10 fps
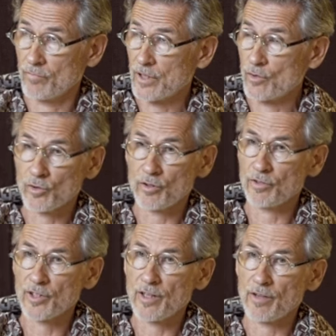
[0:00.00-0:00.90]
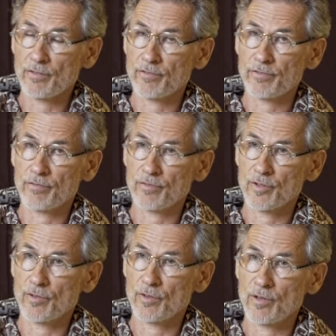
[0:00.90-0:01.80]
I don't even have
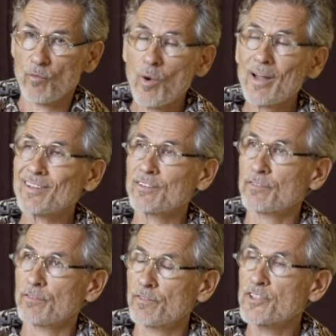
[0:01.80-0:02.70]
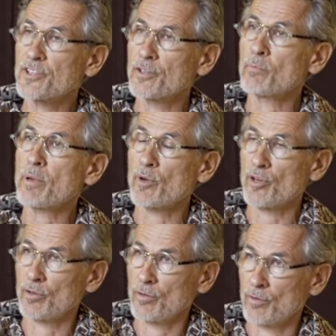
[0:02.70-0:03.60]
one physical
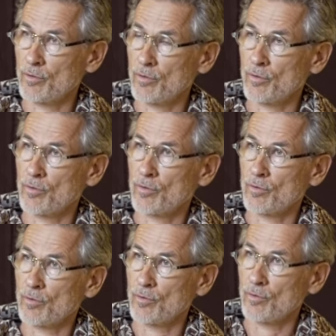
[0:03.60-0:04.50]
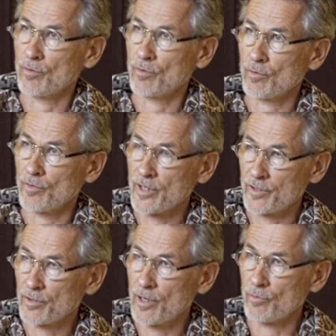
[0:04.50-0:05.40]
memory of that
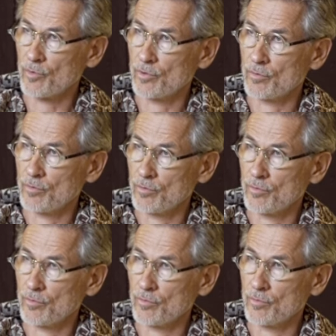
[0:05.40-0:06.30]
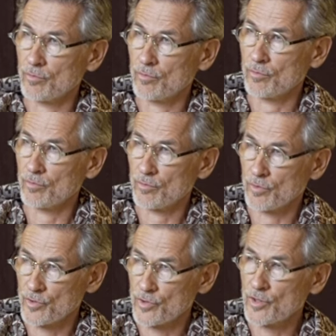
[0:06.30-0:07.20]
encounter,
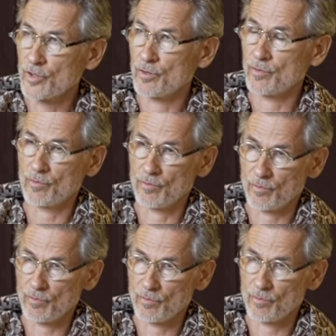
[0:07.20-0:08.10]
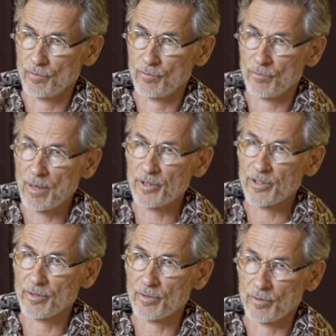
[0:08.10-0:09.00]
because mom
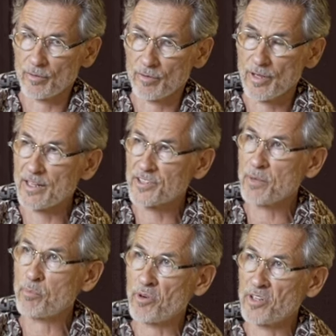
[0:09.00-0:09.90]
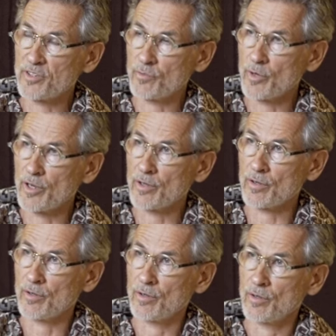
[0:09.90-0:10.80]
and dad separated when
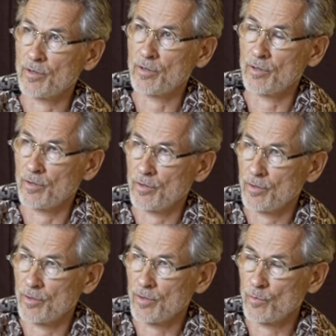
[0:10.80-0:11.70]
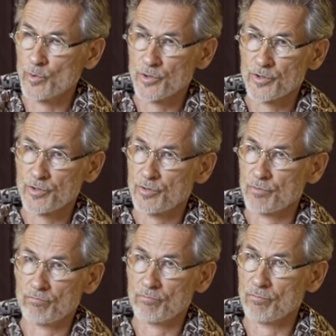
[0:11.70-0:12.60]
I was
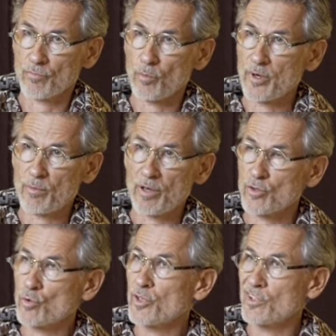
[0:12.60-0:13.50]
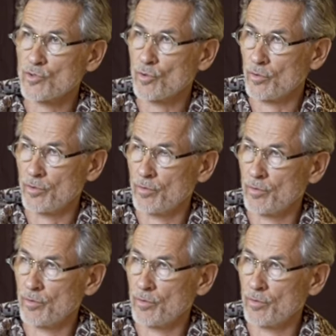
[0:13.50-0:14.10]
probably about 2 years old.